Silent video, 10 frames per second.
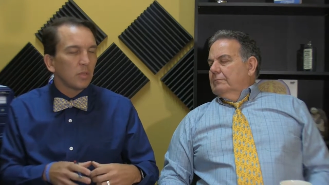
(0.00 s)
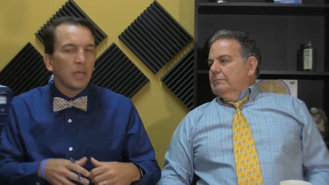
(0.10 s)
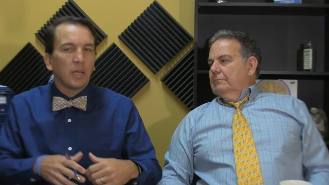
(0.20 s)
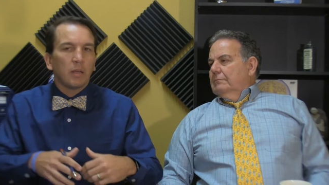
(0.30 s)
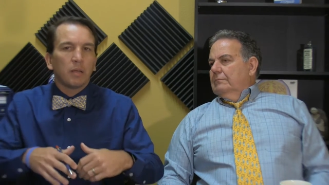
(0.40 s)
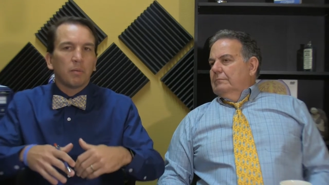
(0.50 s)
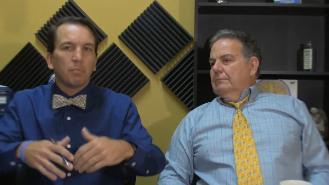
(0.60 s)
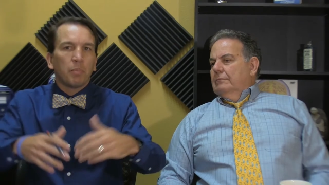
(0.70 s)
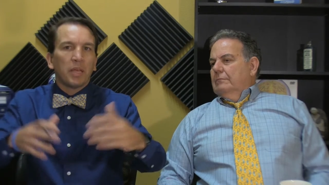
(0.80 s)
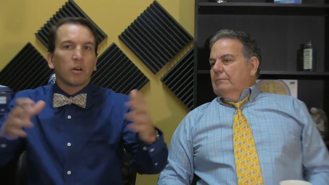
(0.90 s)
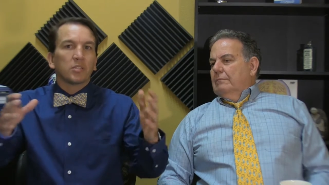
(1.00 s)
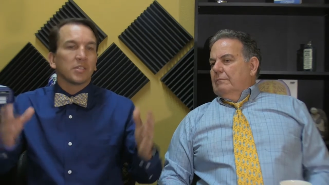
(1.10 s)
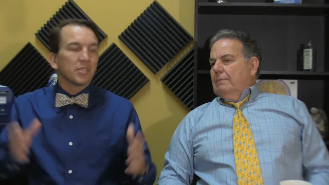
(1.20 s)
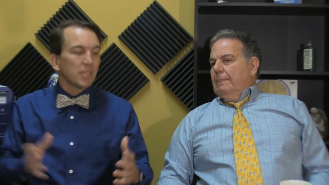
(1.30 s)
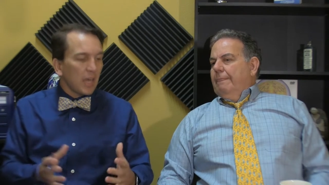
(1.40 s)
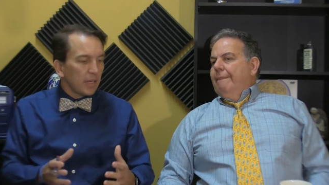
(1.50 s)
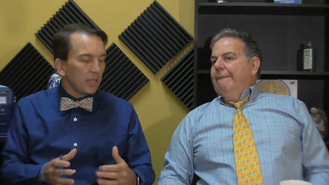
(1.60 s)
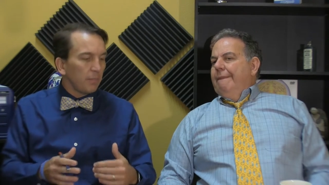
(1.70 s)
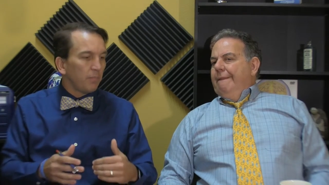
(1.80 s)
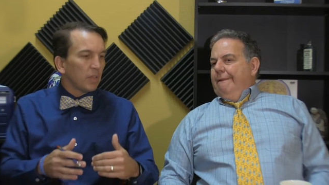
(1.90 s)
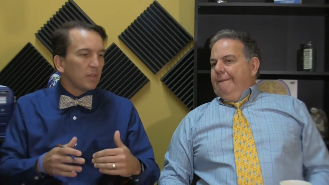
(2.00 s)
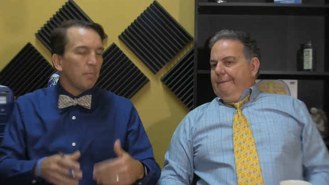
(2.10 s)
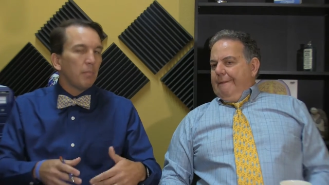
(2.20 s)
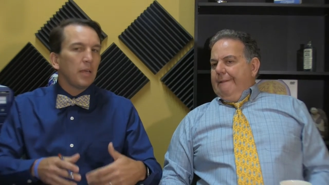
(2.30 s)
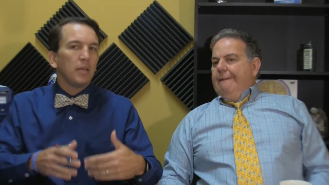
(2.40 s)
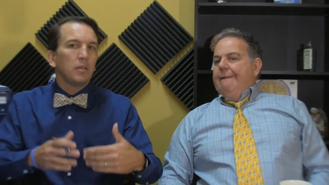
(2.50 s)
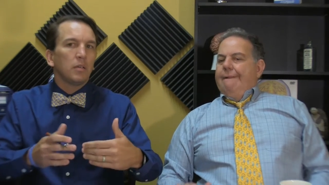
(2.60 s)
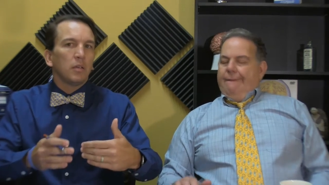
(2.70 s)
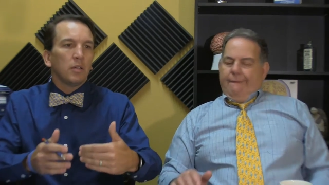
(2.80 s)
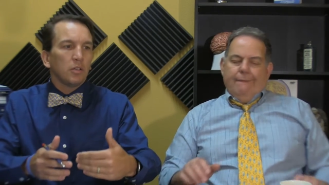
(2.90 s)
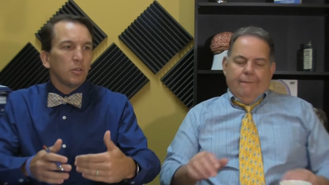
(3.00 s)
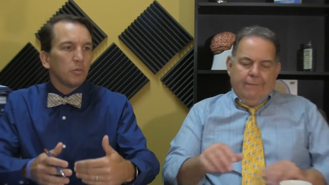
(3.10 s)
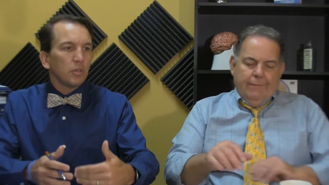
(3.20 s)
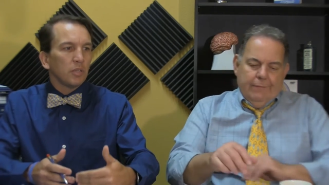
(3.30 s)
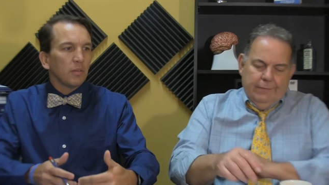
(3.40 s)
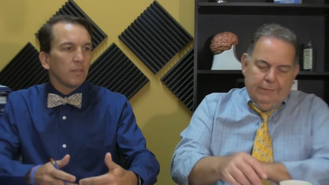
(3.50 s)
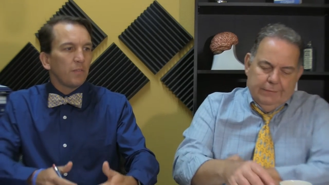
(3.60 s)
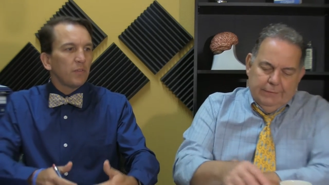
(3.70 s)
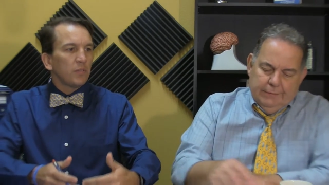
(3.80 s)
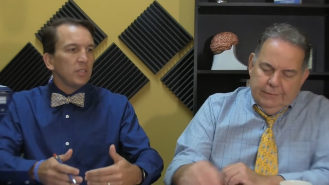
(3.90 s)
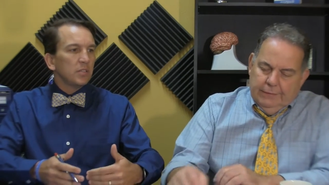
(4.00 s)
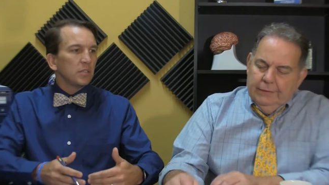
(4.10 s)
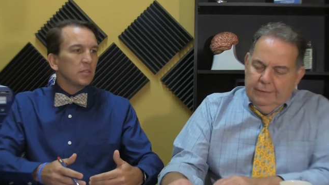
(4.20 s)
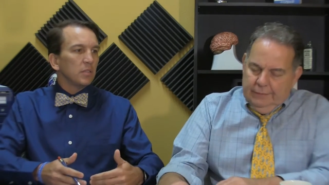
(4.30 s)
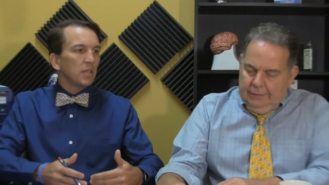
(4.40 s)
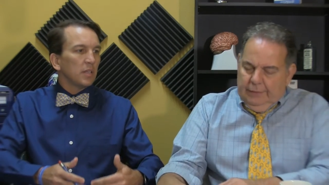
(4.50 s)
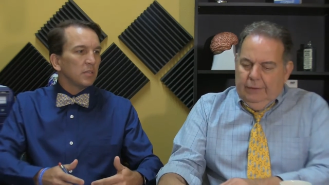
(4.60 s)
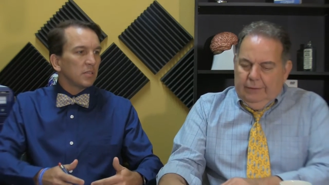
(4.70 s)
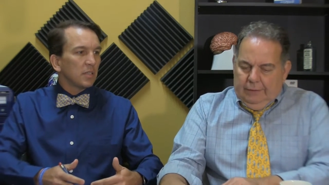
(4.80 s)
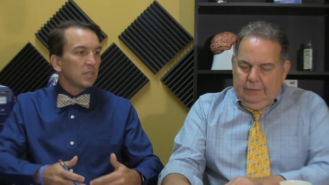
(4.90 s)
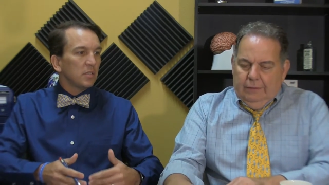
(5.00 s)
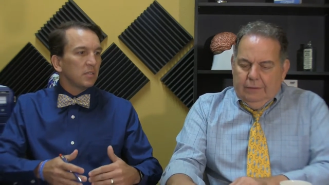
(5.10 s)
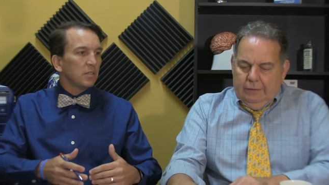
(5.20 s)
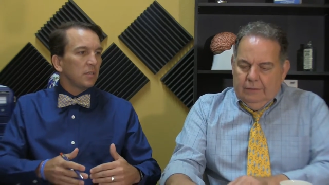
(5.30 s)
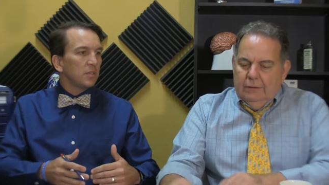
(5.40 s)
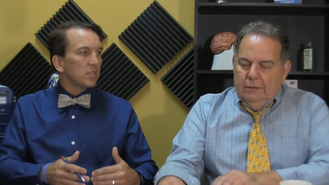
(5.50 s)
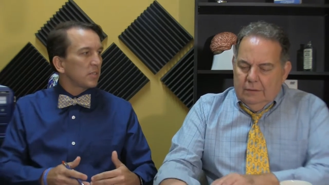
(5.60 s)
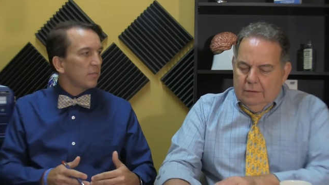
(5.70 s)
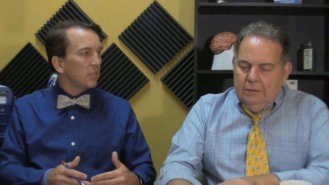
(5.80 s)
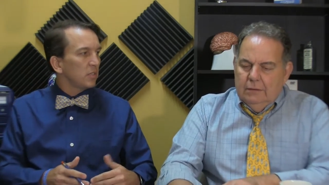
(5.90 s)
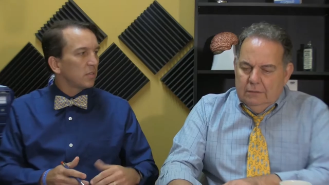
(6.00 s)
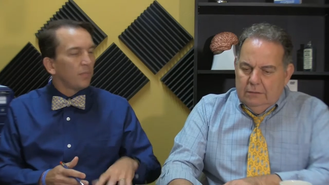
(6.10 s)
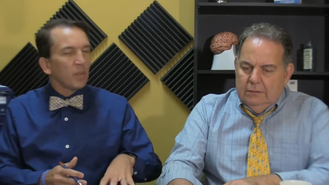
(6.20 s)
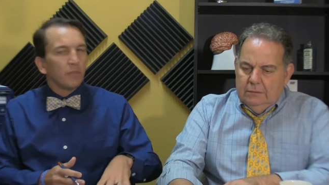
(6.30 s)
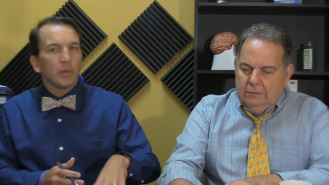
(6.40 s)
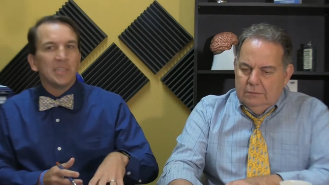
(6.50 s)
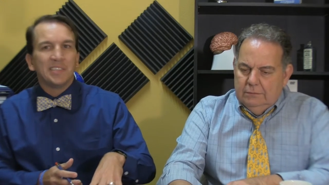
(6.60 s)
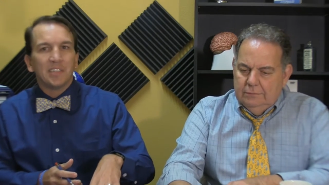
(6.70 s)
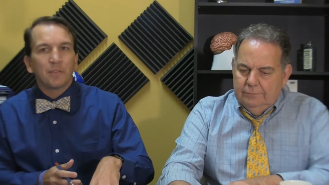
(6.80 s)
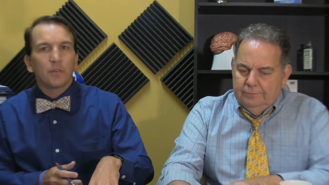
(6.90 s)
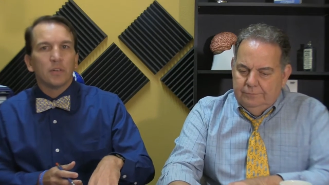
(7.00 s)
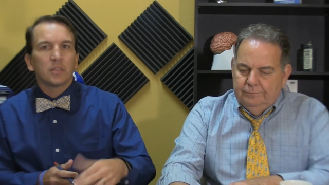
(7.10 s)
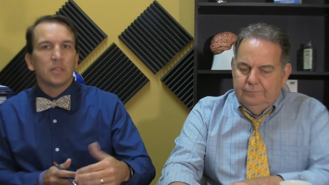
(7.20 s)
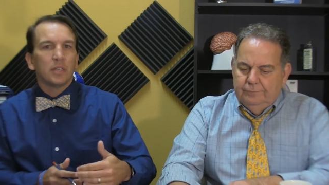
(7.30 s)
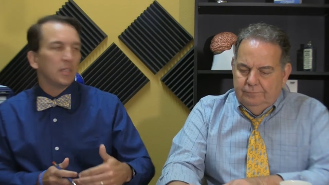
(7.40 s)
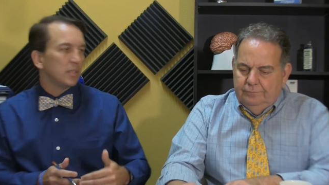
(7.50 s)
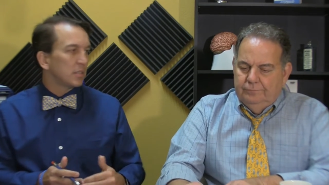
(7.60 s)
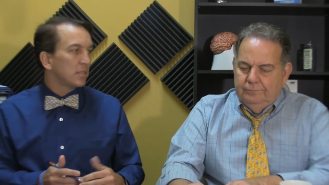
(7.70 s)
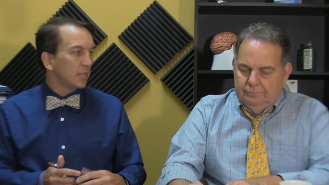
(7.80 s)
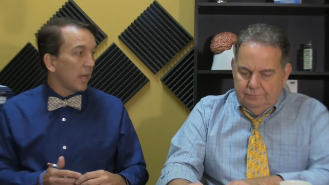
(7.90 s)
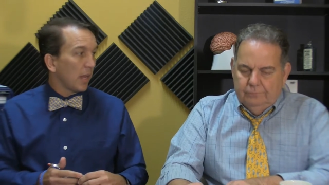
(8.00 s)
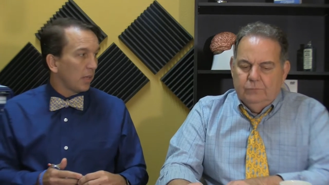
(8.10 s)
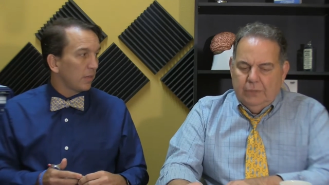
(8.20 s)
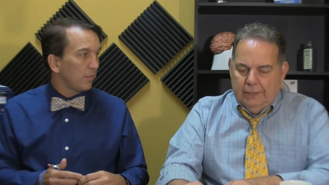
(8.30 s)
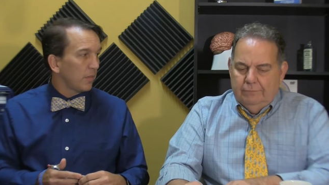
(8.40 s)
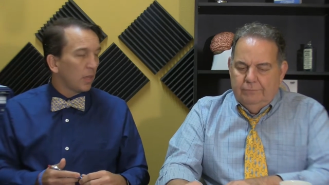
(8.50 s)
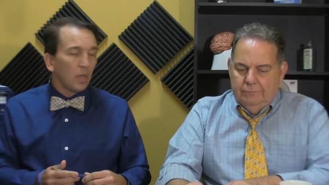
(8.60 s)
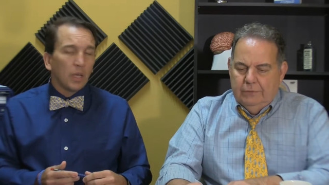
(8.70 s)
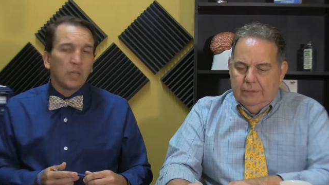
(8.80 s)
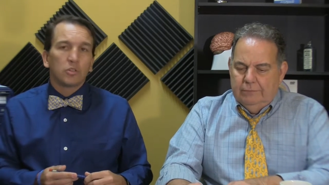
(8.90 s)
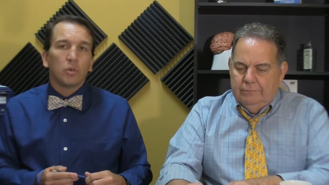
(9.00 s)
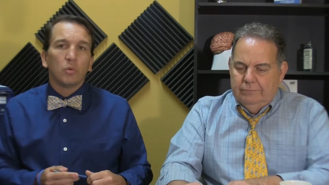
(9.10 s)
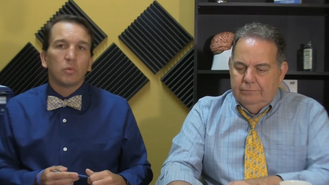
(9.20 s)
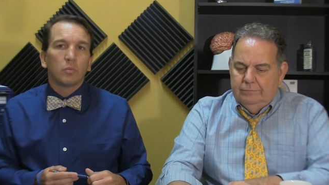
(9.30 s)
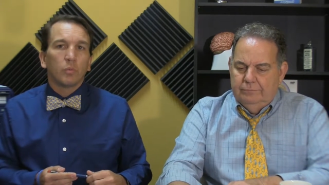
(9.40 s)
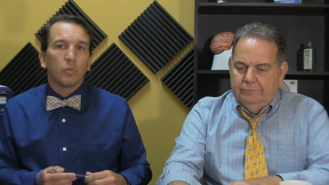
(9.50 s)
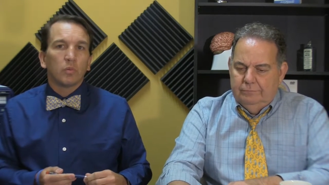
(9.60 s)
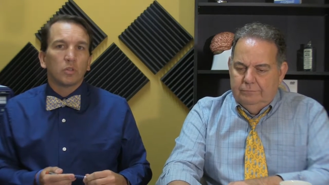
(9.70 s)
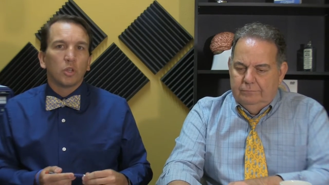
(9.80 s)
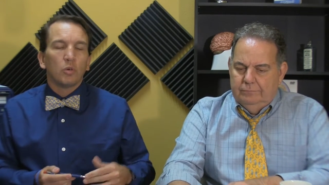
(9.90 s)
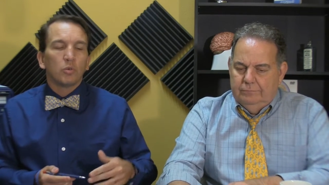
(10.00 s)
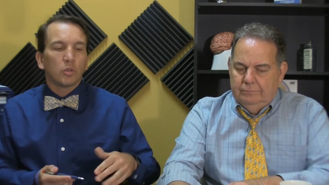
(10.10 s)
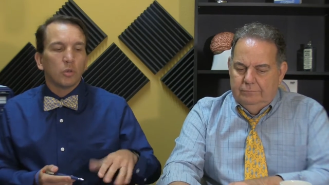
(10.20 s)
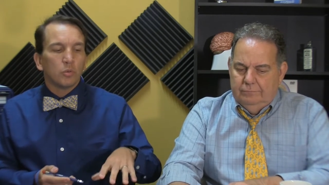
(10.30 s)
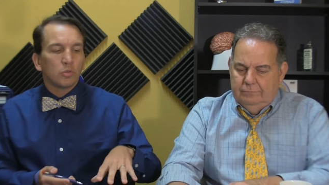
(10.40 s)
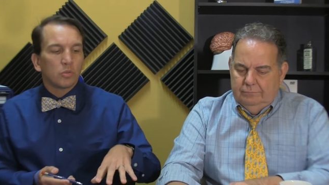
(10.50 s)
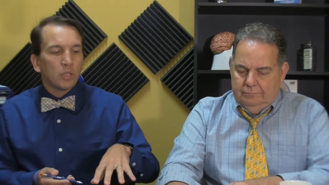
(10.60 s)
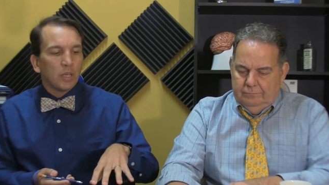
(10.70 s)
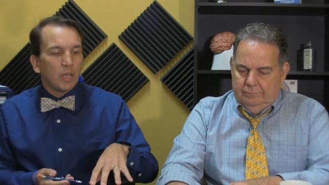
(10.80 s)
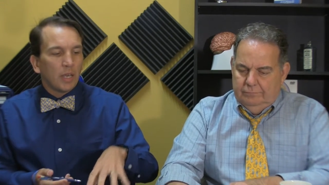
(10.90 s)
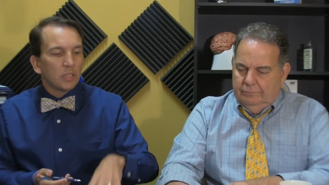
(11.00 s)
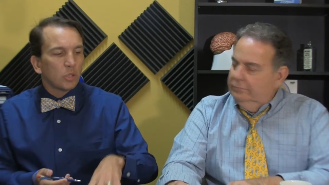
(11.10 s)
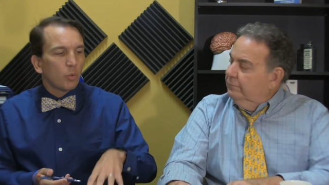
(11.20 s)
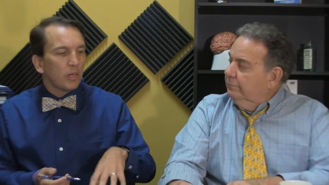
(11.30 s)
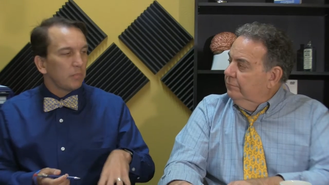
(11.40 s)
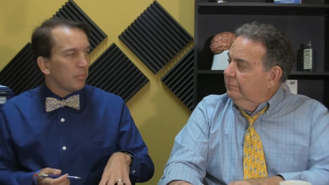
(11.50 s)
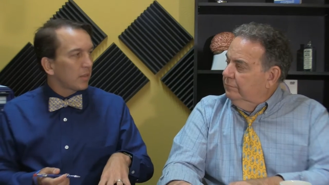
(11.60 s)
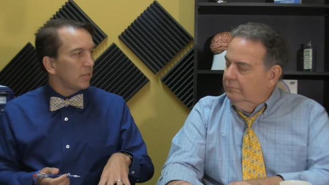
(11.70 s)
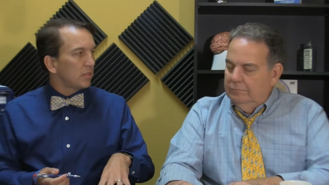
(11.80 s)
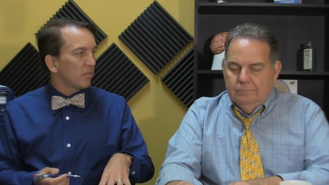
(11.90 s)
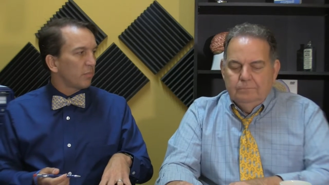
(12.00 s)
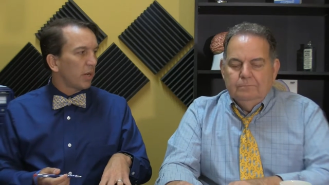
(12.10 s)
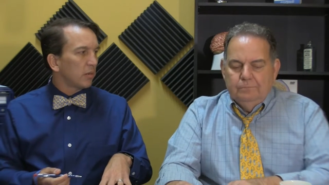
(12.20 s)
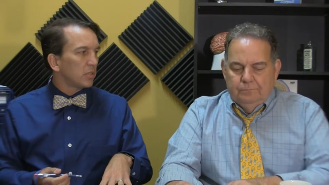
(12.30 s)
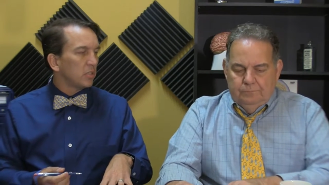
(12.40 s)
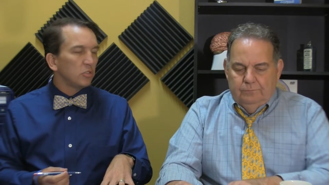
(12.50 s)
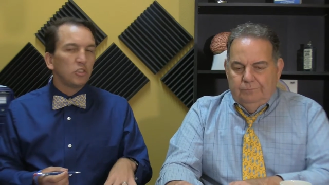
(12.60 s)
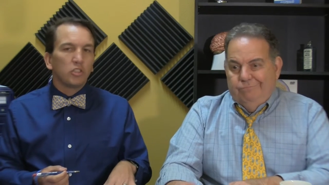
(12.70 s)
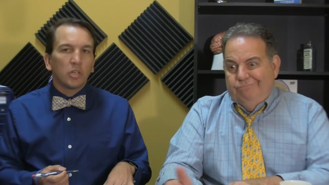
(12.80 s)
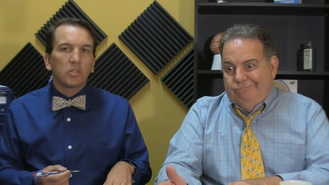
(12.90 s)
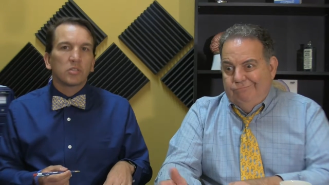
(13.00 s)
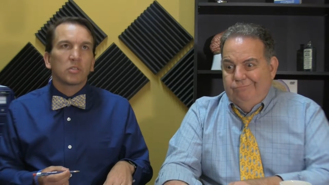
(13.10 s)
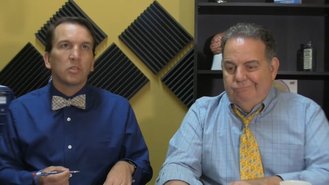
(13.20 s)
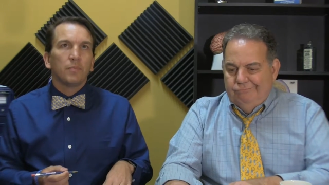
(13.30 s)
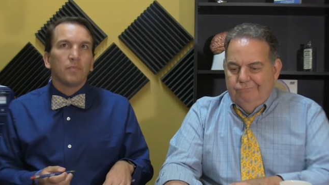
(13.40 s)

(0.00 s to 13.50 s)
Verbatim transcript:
Speaker 1: eh, eh, in our society that made you know the, the 50s and, and 60s and even 70s very different than it is today right, right. and so those, those antiquated methods of parenting just